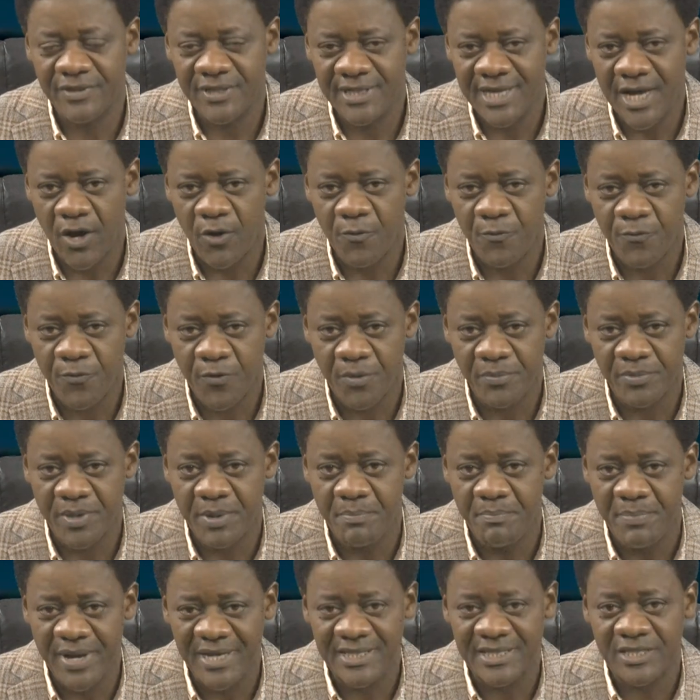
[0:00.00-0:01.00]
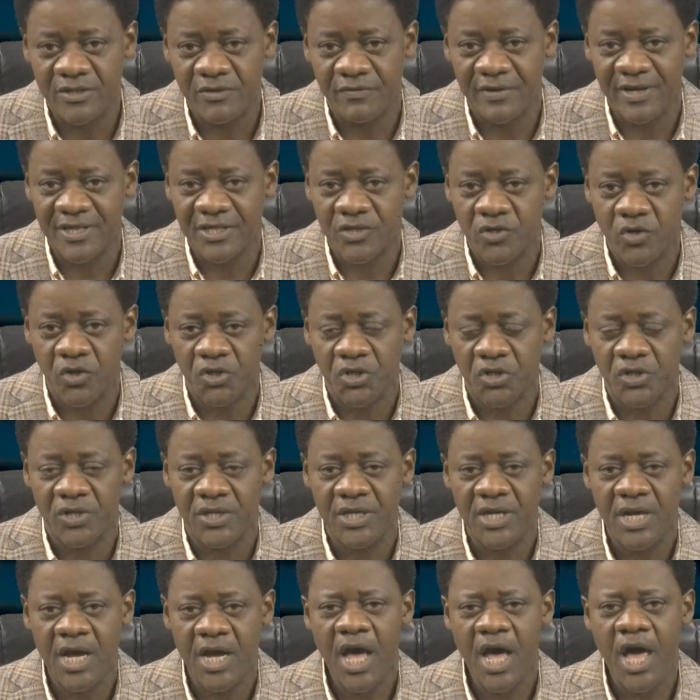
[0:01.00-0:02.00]
That will form the basis of our discussion
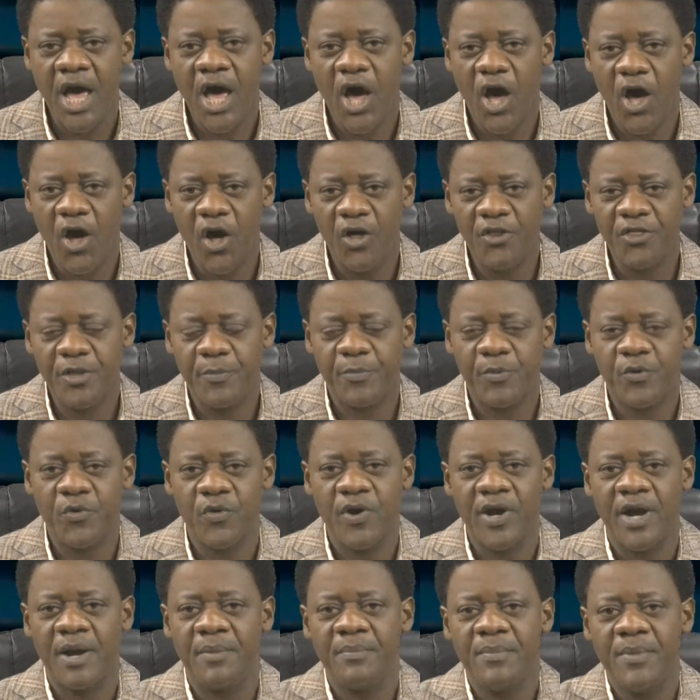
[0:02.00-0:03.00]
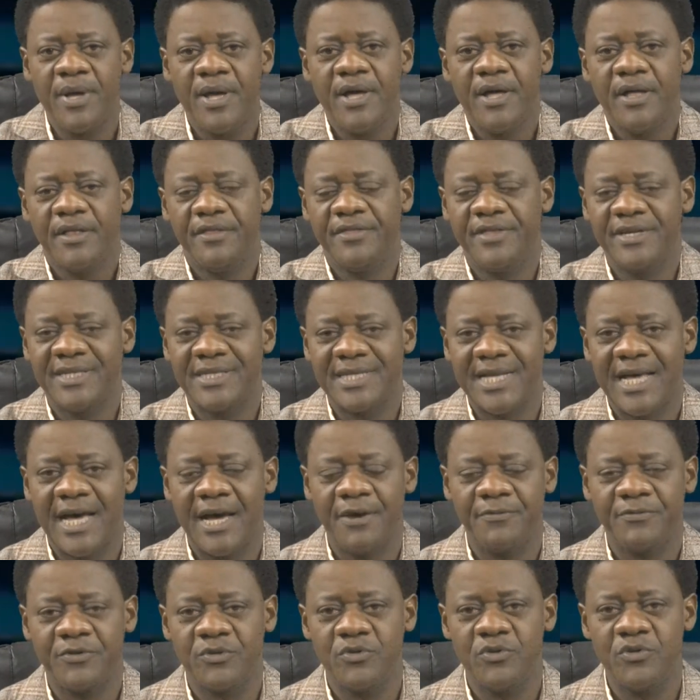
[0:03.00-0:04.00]
on the program this
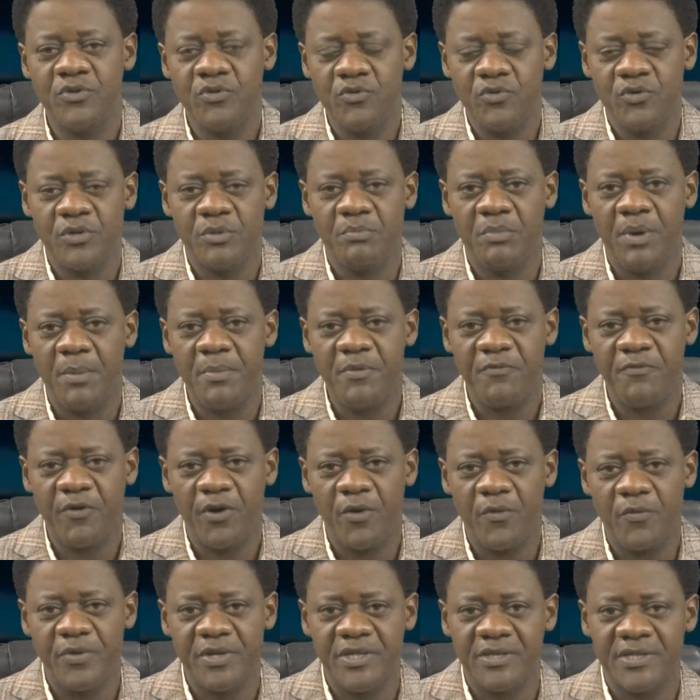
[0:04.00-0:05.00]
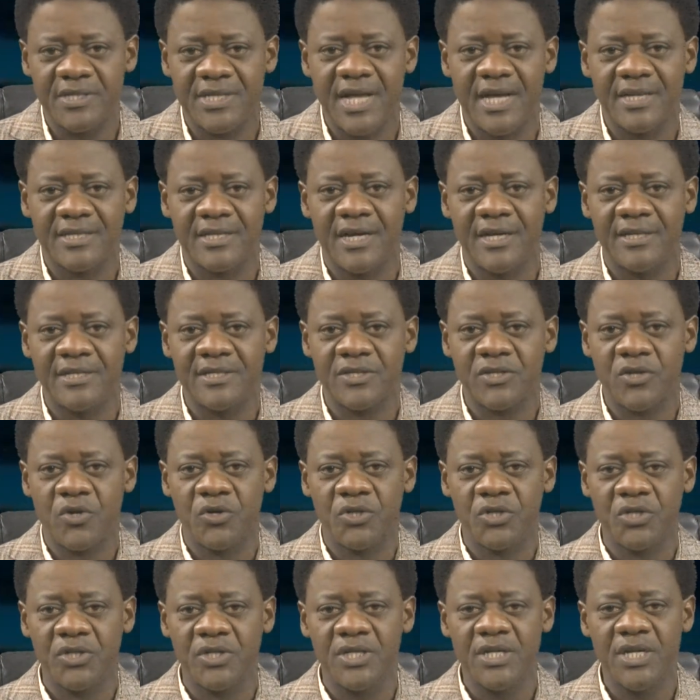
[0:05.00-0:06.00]
afternoon. But before we start our
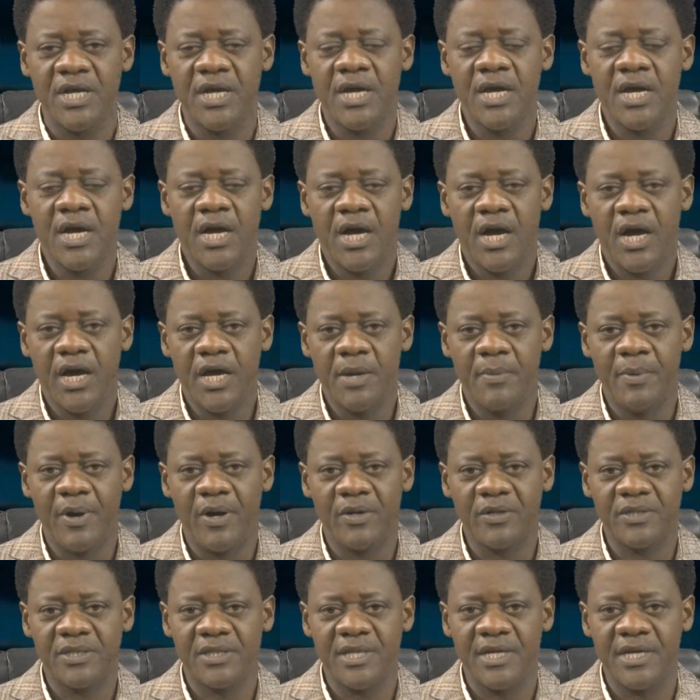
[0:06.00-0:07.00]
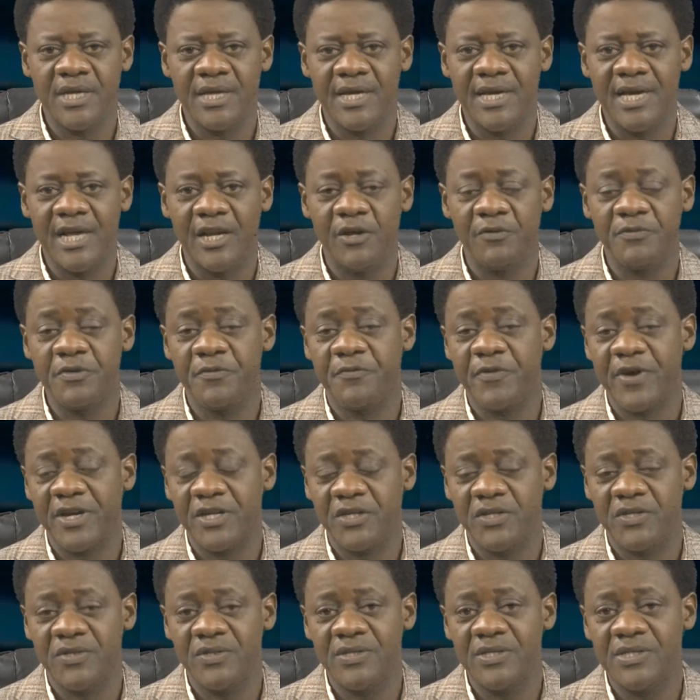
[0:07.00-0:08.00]
discussion about the Gale of
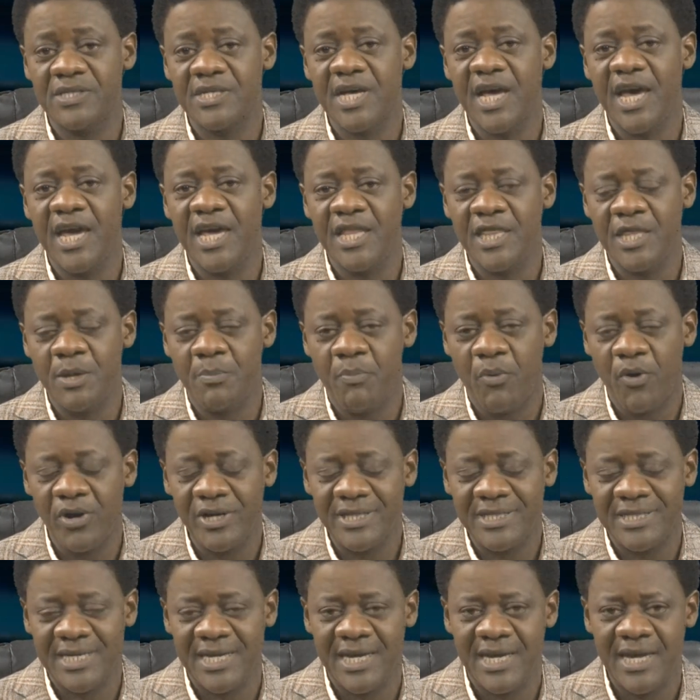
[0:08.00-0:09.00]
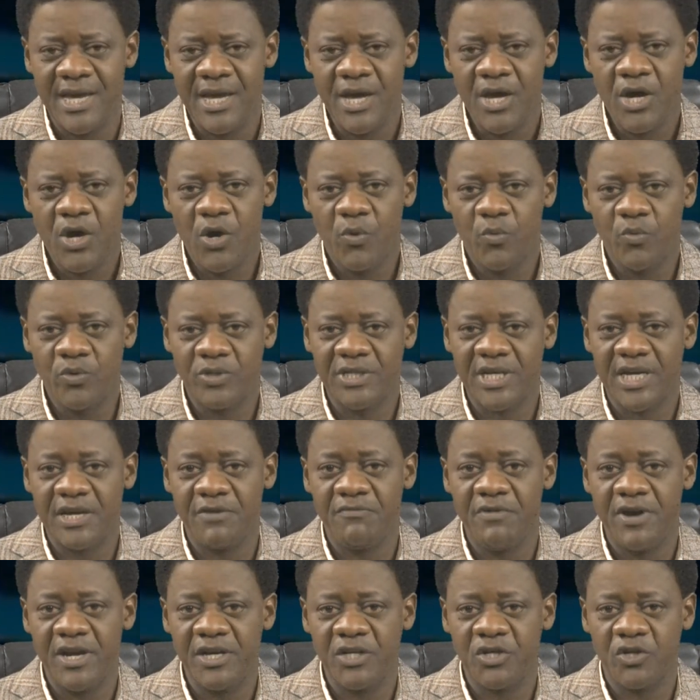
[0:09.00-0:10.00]
Defections in the polity, we'll take a
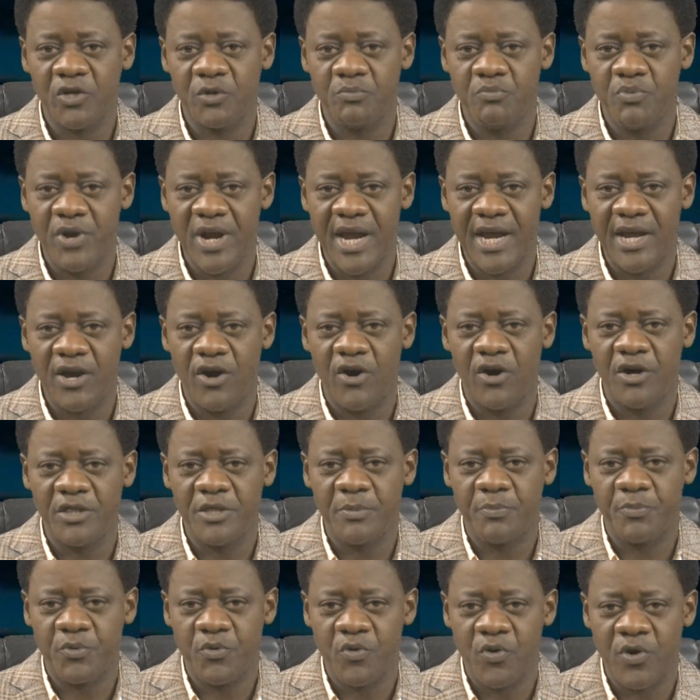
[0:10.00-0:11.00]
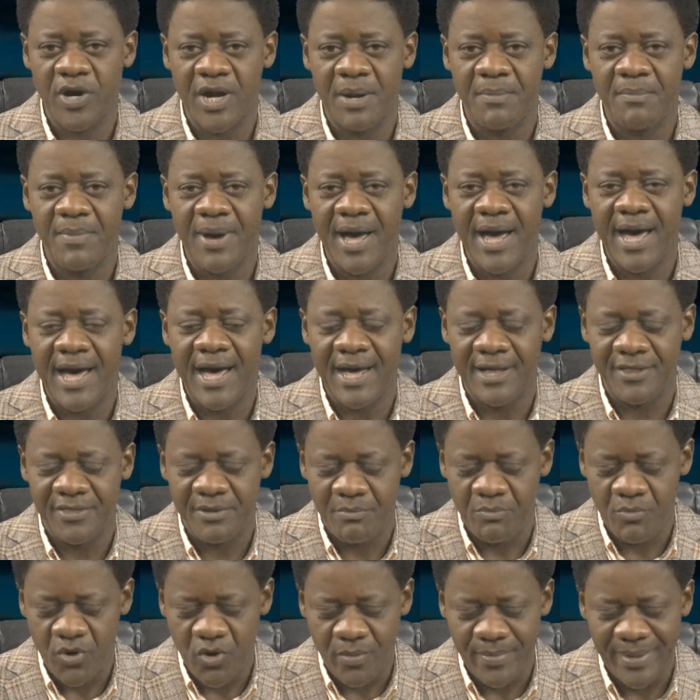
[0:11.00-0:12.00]
very short break on the program at the
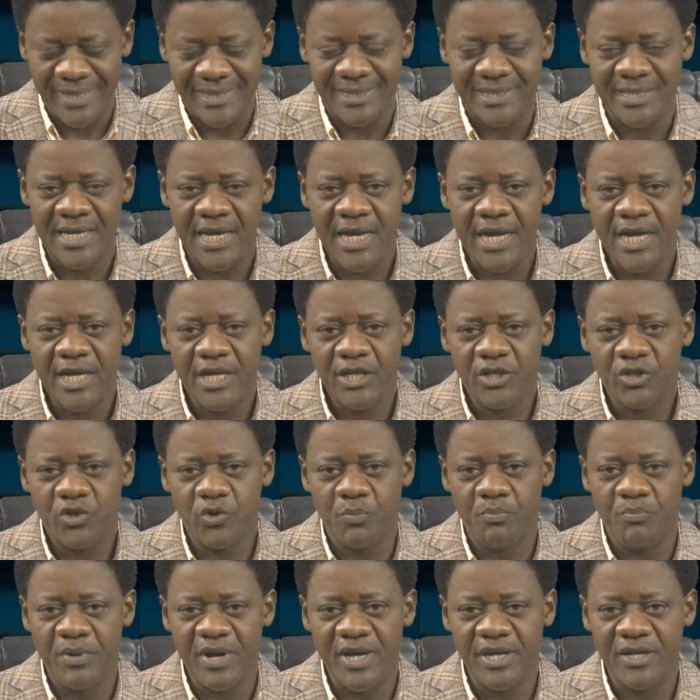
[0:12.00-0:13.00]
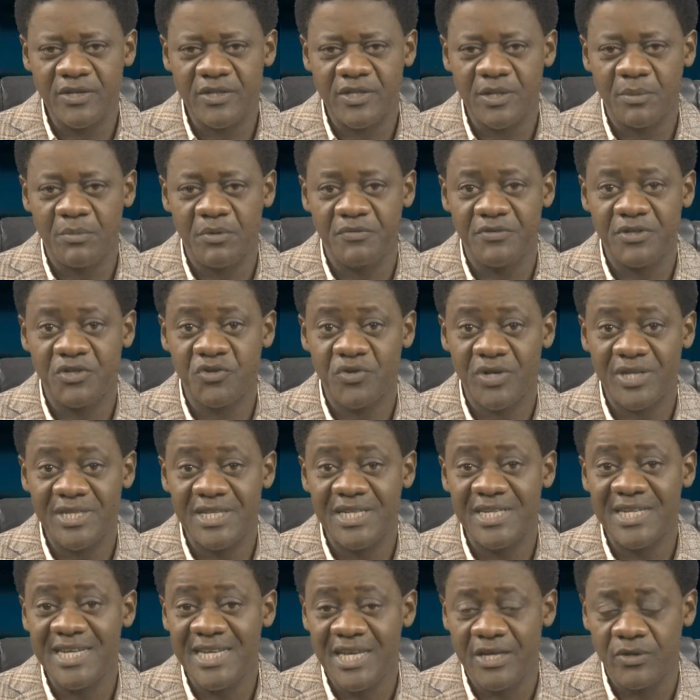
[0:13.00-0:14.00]
moment to bring you some of the
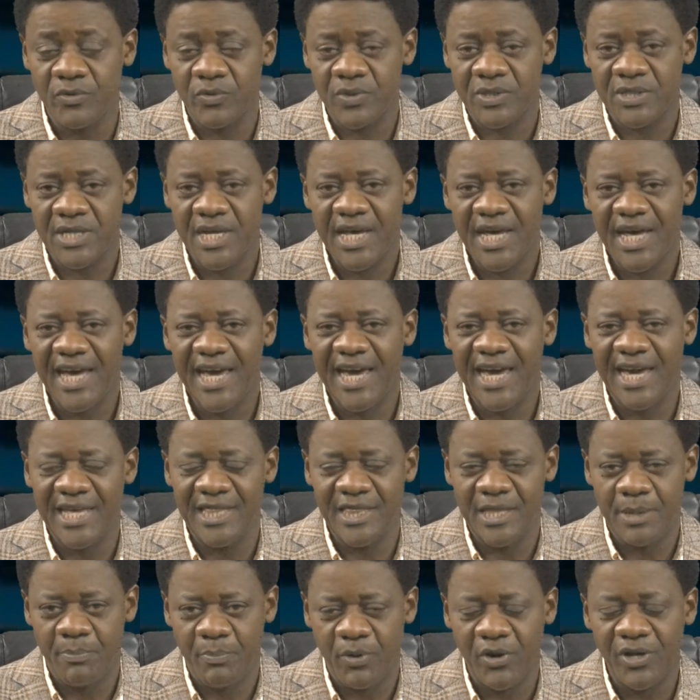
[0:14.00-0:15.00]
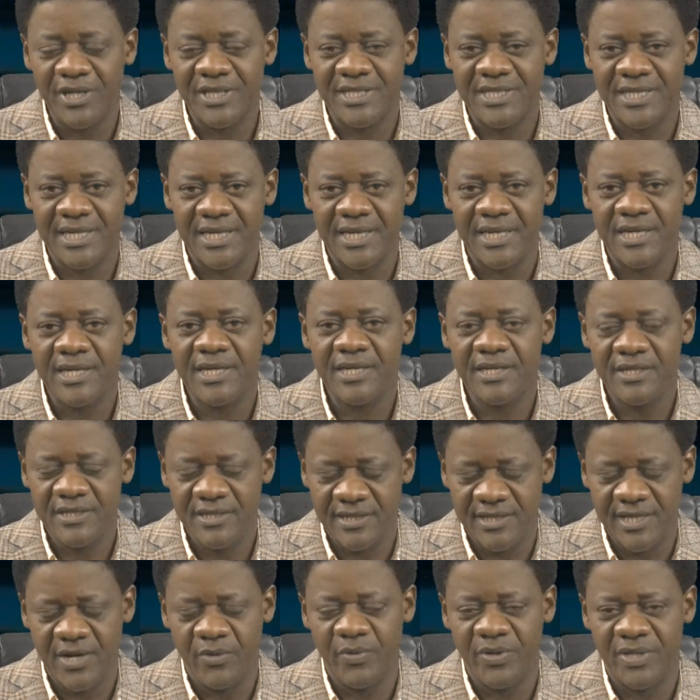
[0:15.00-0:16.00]
trending news in the polity.
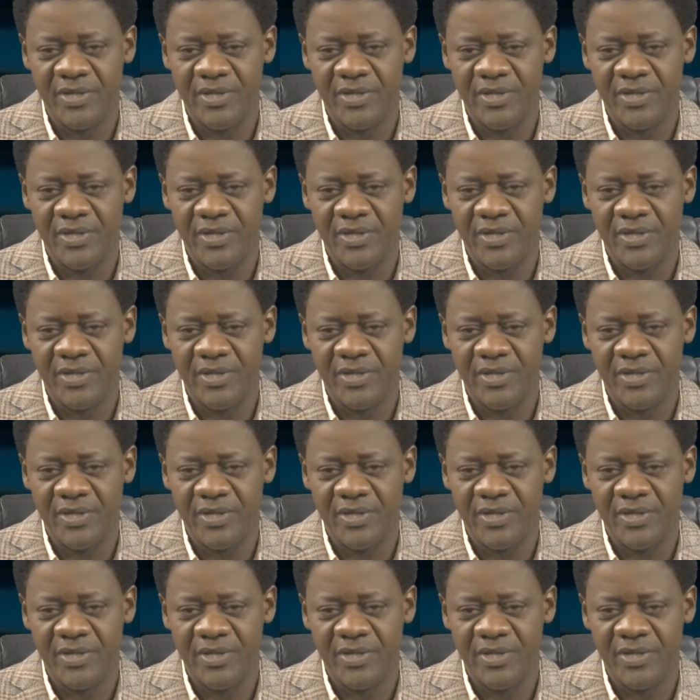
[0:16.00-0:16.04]
Stay with